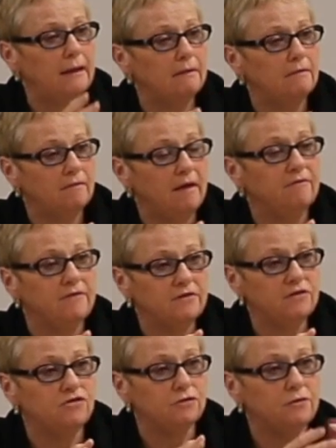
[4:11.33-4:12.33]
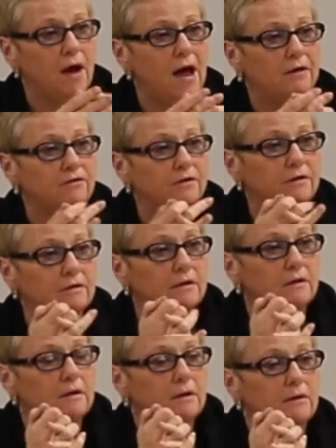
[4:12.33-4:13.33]
and, and visit your doctor
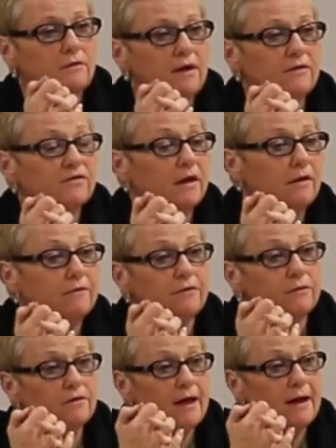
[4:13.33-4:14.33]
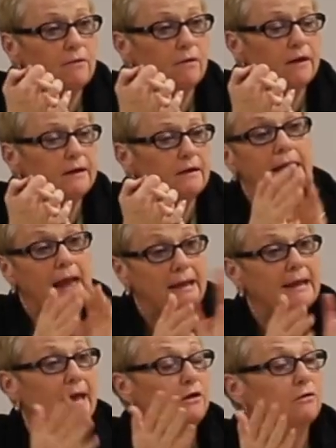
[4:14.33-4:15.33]
who takes care of your thyroid and,
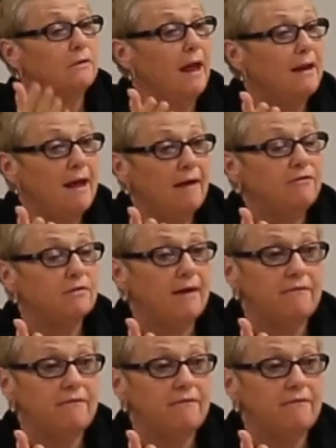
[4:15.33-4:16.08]
and get your and have your